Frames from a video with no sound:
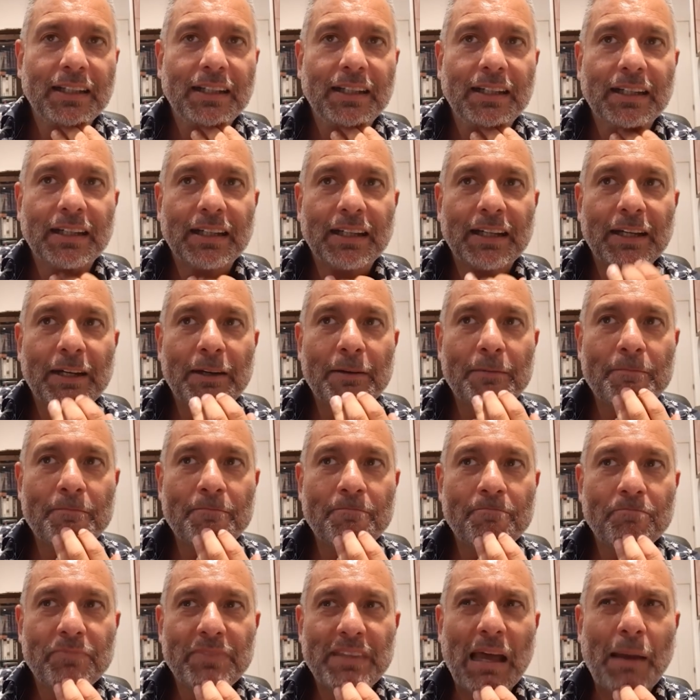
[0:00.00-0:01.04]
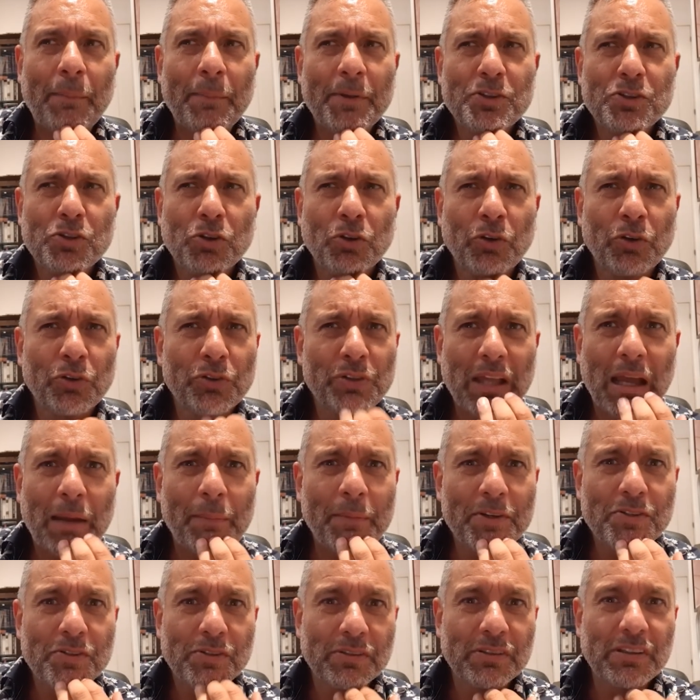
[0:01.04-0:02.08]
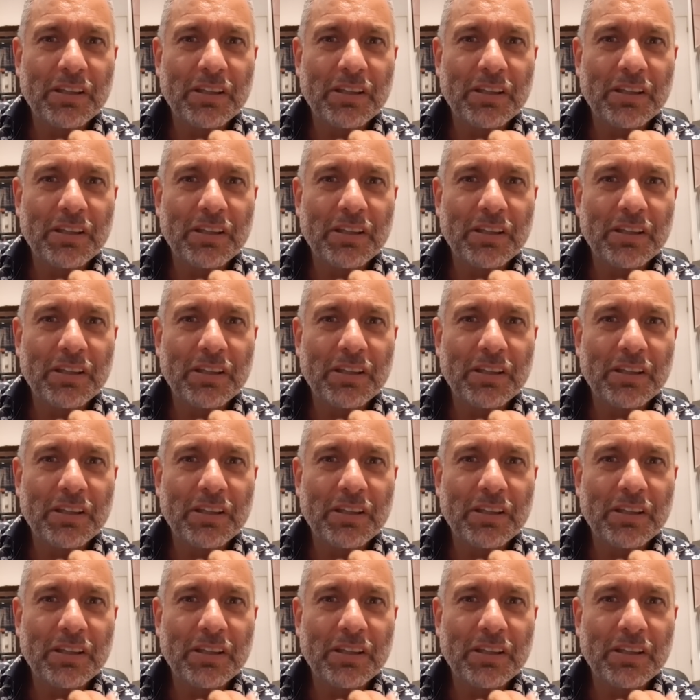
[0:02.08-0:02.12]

Damage or no damage,